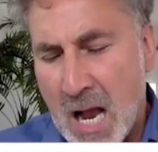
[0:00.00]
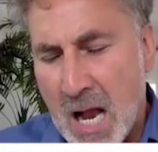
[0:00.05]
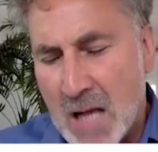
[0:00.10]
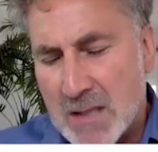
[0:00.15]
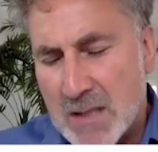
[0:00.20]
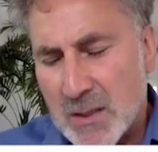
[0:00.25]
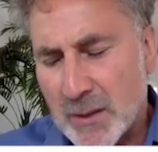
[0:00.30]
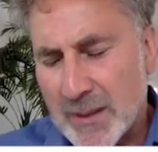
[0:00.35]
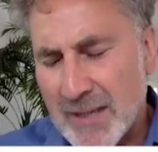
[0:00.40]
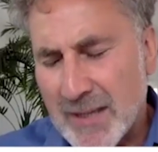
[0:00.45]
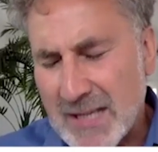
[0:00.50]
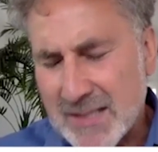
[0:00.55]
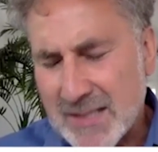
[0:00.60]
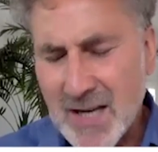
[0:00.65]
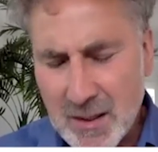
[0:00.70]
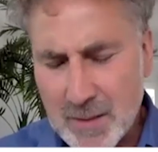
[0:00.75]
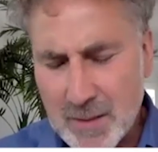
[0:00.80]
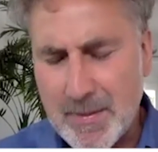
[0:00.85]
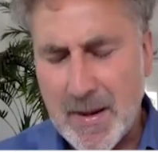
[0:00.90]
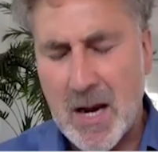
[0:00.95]
So I guess
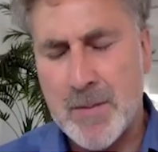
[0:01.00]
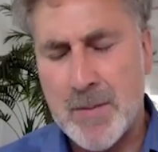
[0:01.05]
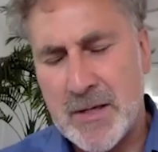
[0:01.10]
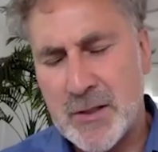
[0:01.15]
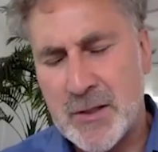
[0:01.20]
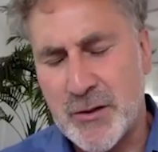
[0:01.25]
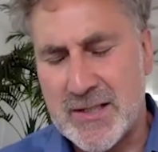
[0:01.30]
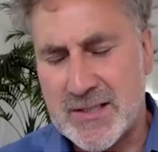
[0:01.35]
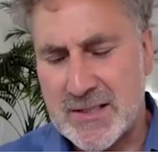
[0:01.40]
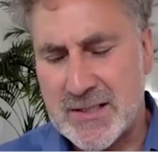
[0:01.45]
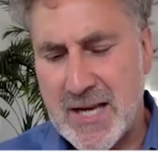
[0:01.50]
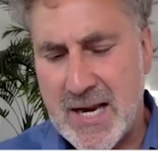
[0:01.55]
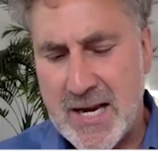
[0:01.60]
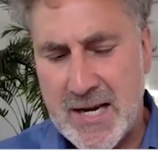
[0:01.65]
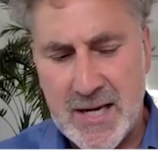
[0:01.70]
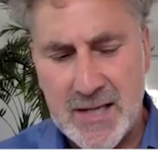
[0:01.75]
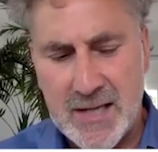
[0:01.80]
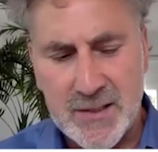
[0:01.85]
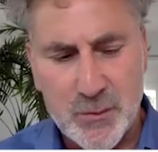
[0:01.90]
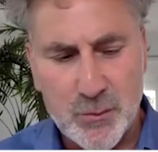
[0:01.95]
the other bit I'm interested in
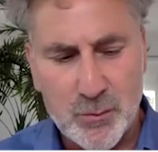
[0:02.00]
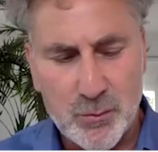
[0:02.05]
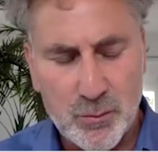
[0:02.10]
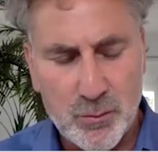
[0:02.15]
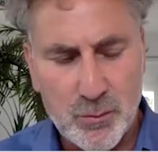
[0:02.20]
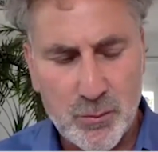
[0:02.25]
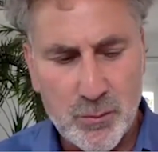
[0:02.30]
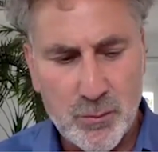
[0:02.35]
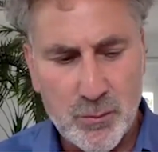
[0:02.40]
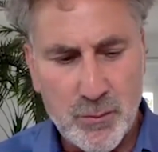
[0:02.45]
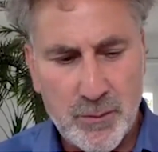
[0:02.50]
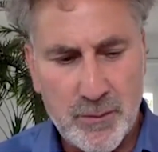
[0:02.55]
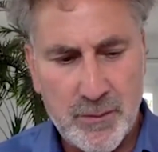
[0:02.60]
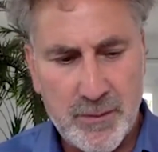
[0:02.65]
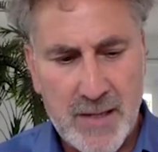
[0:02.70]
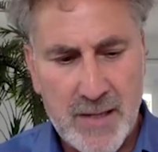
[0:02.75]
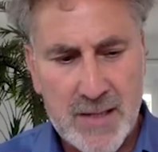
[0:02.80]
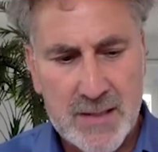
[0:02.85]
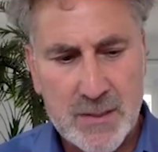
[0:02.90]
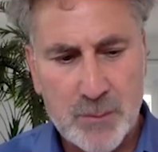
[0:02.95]
is
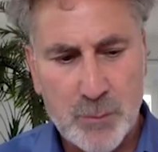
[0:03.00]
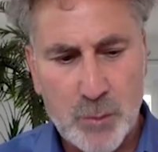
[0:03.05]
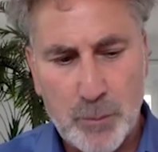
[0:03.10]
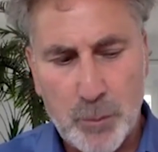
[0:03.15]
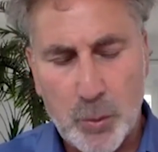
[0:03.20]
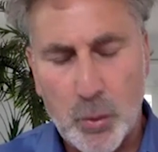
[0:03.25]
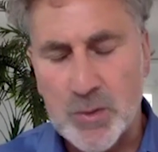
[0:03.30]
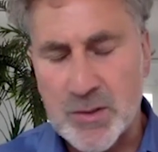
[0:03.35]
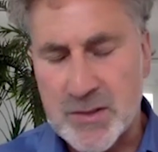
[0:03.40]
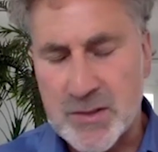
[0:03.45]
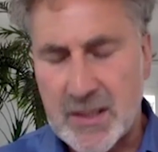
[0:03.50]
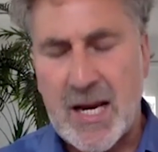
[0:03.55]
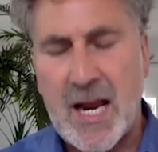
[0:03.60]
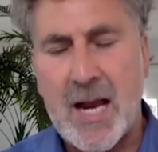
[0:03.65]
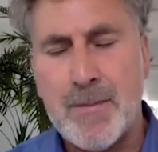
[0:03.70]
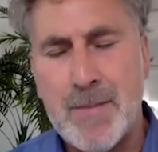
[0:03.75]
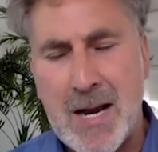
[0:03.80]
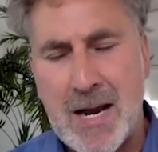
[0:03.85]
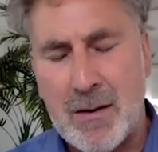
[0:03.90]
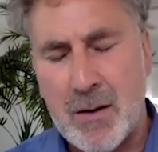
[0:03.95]
there's some reports that
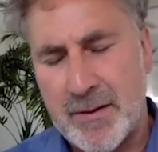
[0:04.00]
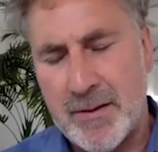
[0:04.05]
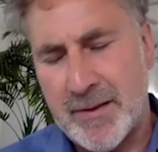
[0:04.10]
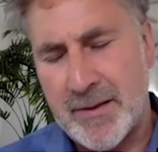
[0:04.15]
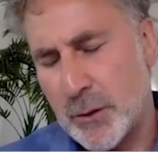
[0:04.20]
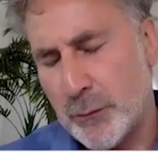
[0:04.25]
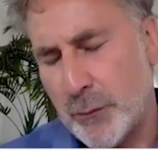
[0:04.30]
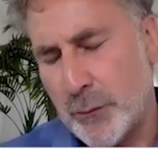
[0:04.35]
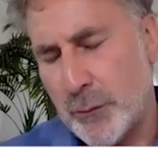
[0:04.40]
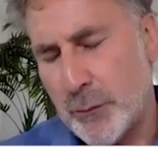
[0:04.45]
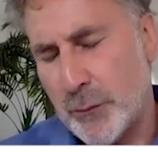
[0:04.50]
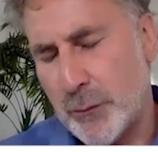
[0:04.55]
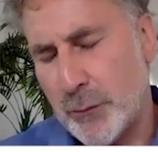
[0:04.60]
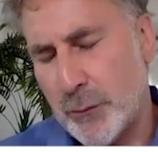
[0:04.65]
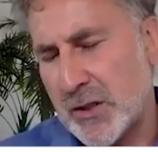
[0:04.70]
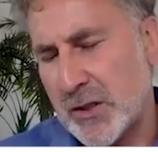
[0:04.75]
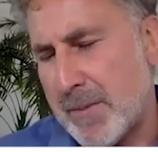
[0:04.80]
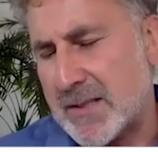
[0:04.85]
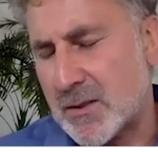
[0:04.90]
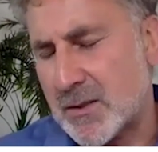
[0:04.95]
came out, I think
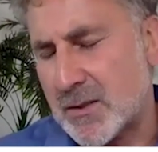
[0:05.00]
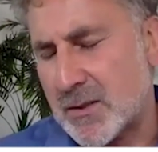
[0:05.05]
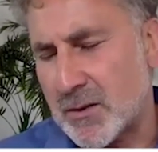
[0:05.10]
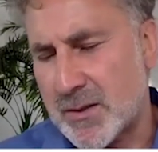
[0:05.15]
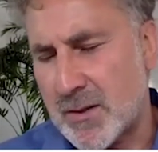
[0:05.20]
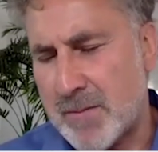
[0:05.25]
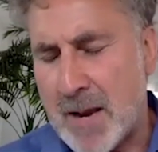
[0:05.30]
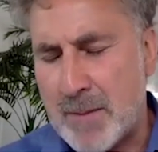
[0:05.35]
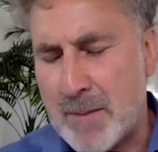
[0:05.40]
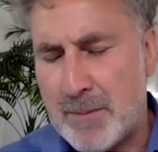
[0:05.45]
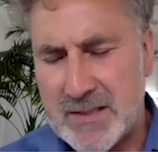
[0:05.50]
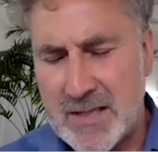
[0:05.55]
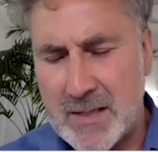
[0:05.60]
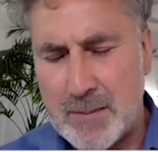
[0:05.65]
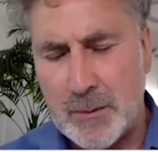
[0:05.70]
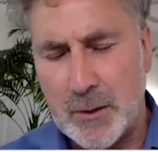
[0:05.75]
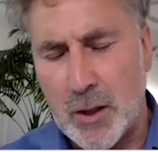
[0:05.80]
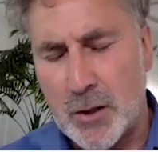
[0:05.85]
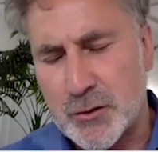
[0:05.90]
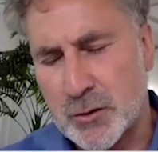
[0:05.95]
originally based on some
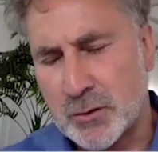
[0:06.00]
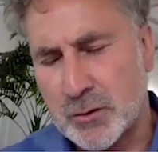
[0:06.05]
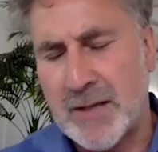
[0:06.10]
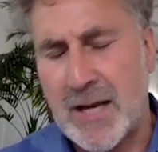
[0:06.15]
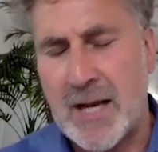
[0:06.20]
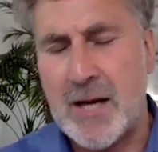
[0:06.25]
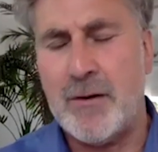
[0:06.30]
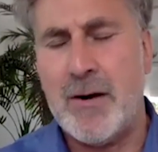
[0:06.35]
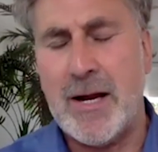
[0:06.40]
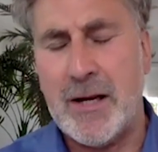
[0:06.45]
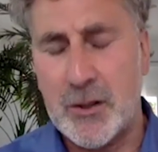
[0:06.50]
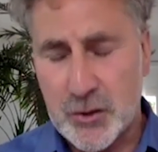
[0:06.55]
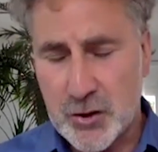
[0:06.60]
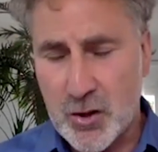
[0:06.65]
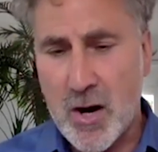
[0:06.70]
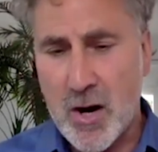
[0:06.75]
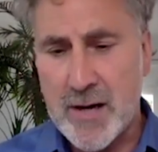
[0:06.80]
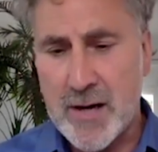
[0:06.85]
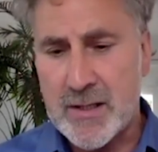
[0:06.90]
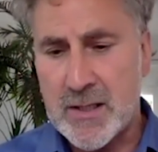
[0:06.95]
epidemiological data out
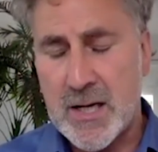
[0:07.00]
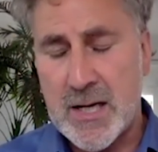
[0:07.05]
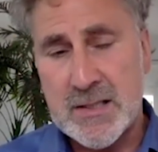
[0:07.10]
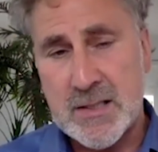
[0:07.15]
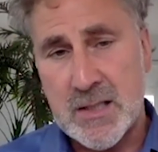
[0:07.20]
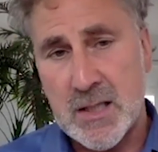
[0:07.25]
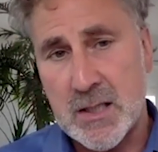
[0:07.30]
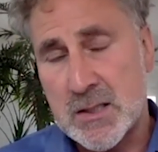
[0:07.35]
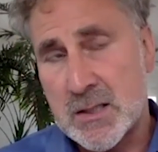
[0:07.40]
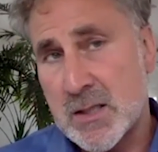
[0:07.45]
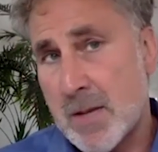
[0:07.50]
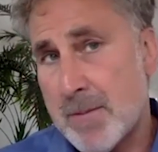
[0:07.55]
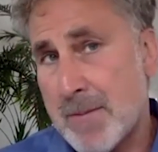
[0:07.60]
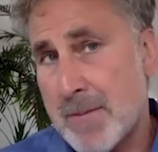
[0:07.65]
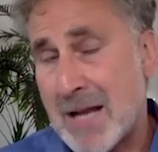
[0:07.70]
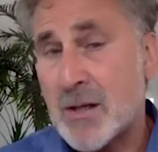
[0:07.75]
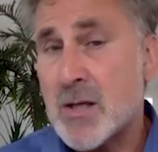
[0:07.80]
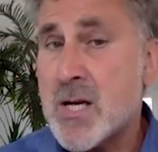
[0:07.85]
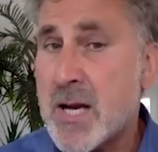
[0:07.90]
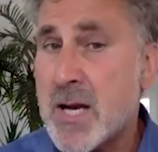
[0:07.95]
of China, is that
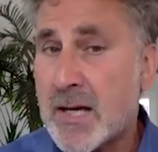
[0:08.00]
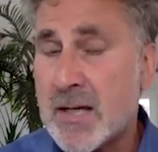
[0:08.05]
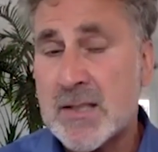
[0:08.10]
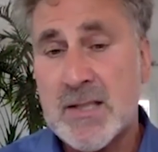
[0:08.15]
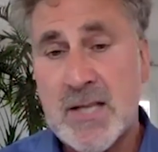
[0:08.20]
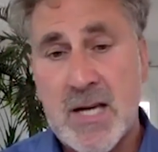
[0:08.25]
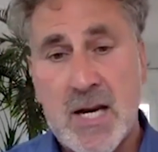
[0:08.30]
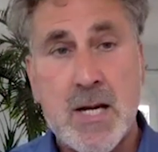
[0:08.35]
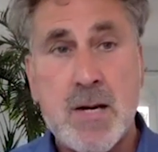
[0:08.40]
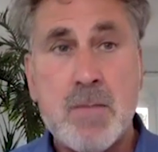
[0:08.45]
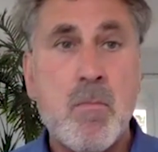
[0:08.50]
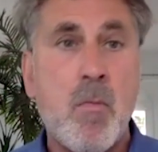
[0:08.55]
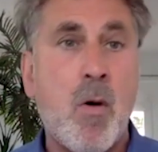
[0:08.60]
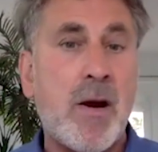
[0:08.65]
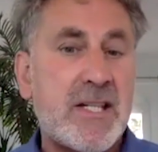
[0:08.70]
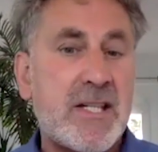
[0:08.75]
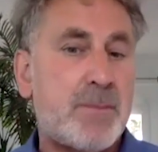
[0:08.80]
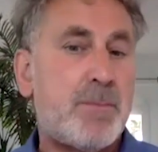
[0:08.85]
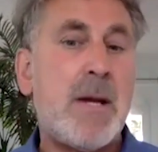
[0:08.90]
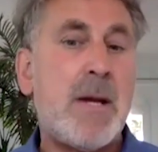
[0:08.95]
somehow nicotine
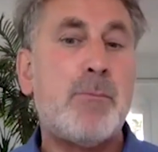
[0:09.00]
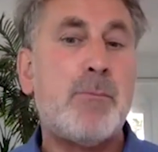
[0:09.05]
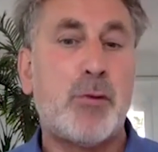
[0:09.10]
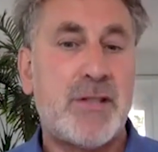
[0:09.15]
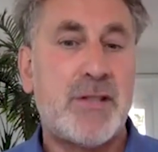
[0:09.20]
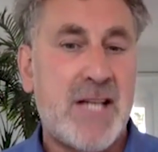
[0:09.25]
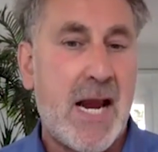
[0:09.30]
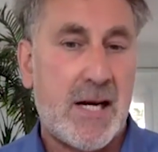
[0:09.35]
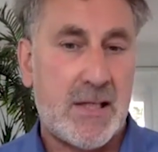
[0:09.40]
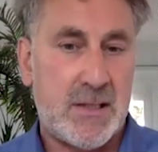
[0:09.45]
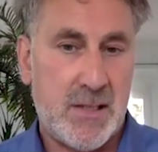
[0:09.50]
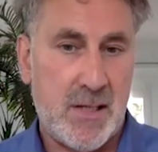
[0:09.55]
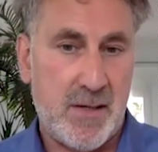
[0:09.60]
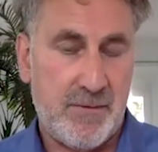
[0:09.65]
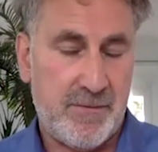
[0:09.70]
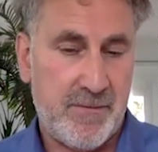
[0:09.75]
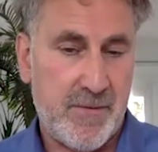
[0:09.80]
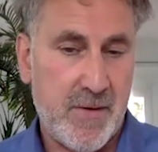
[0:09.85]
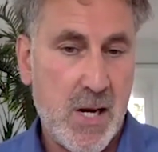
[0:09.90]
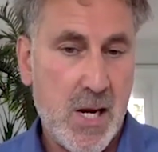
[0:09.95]
might be protective
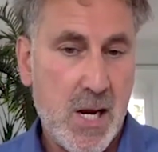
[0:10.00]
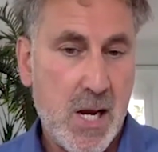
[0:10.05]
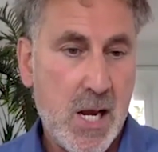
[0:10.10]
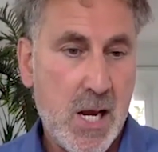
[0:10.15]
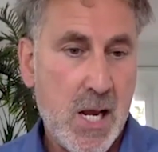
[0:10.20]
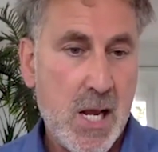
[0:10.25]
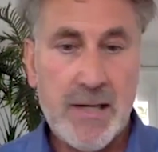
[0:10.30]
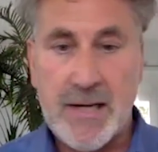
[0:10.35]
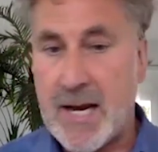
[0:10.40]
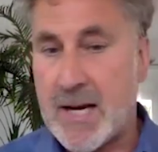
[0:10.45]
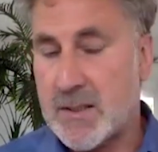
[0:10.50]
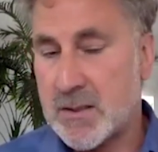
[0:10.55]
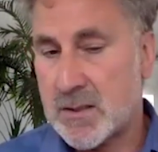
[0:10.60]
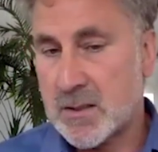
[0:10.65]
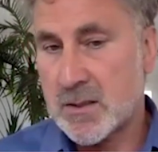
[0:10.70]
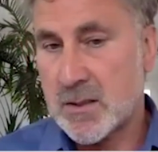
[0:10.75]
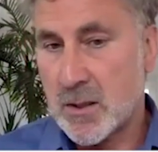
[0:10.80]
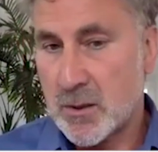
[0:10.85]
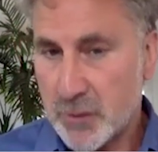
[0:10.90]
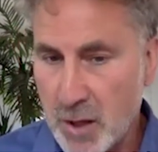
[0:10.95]

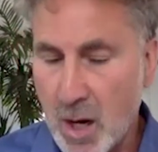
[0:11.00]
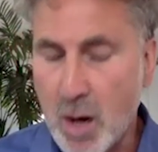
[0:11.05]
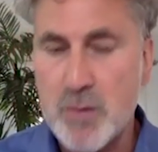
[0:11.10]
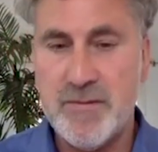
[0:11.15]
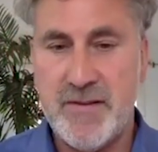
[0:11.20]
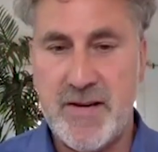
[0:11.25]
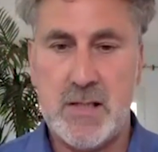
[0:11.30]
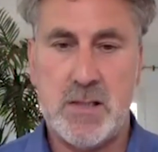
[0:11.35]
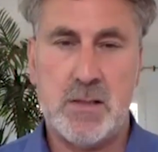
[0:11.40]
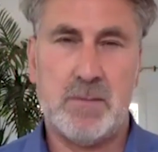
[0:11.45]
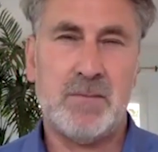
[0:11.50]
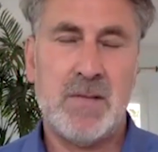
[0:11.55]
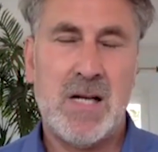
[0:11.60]
against COVID.